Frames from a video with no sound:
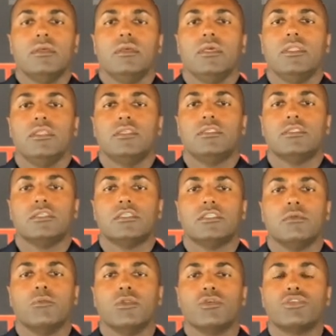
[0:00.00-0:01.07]
And this is a
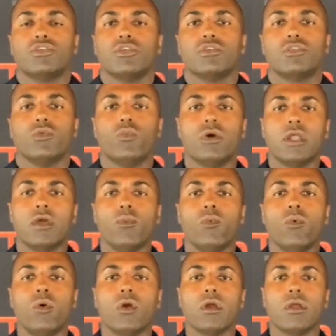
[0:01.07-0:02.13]
similar shirt to what I
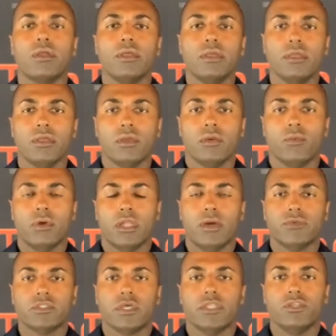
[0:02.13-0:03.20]
wore when I
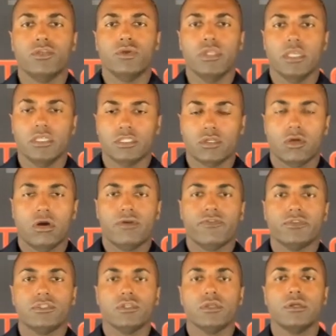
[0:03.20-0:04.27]
was on duty as an
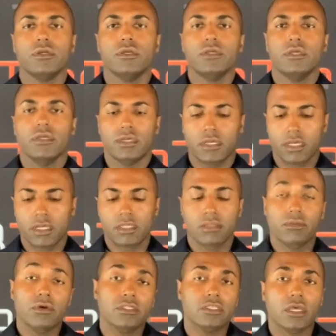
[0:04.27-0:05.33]
officer. Uh, the
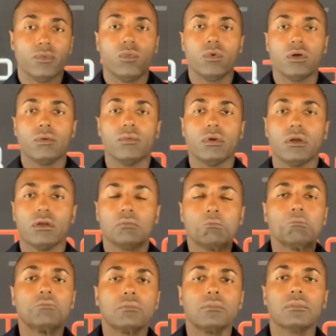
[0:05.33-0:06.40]
ones I wore were
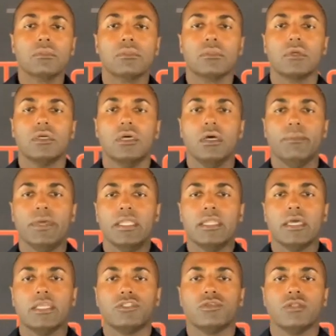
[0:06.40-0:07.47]
a bit
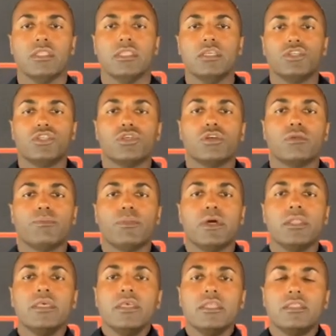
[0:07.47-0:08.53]
nicer than this shirt,
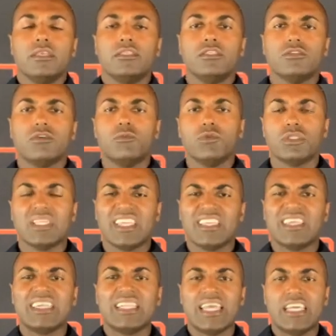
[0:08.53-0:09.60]
but this is almost like
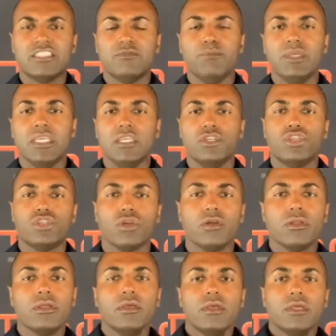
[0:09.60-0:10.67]
a class B
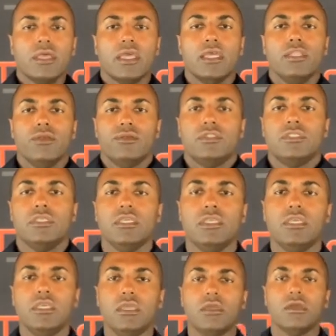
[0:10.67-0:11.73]
shirt. And you see
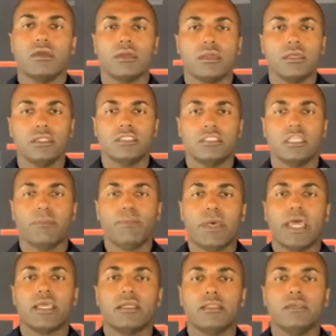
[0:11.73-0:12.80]
here, I'm gonna step
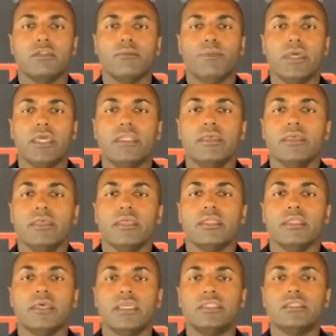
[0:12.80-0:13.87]
back a little bit,
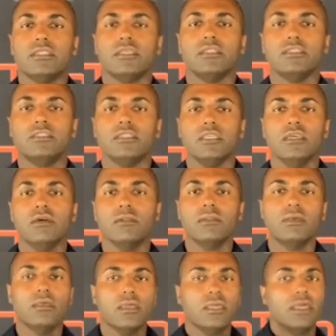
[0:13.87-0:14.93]
nice and concealed
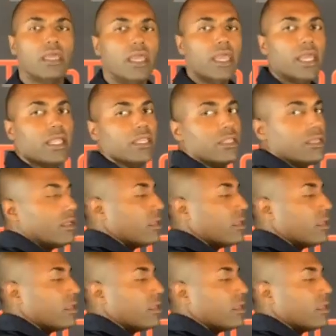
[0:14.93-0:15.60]
and